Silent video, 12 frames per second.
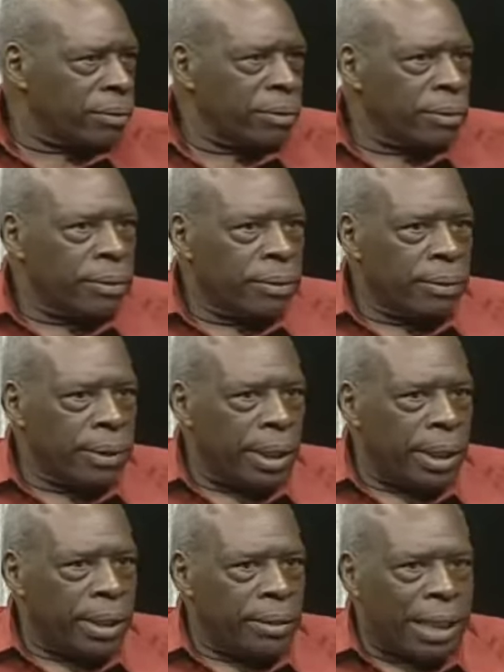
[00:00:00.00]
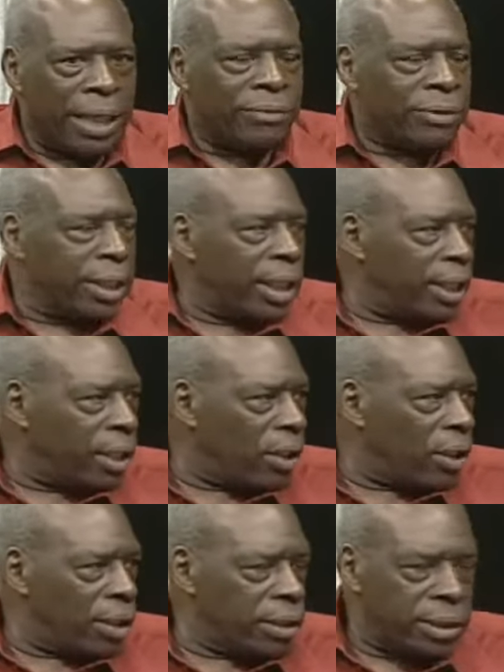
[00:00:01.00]
Thank you, Mr. Uh, Pritchett. An outstanding
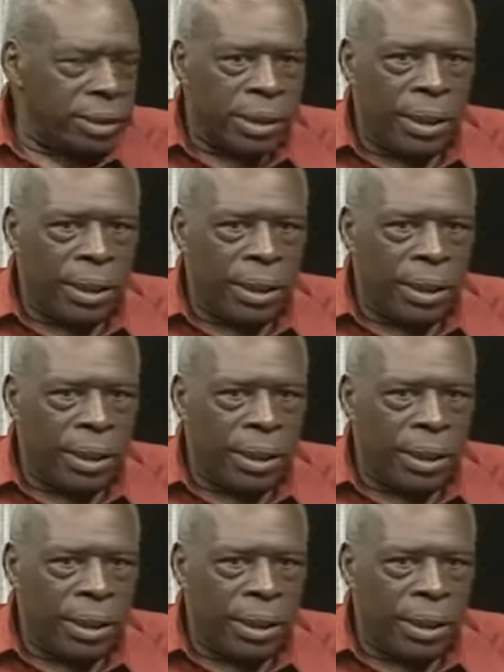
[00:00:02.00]
artist.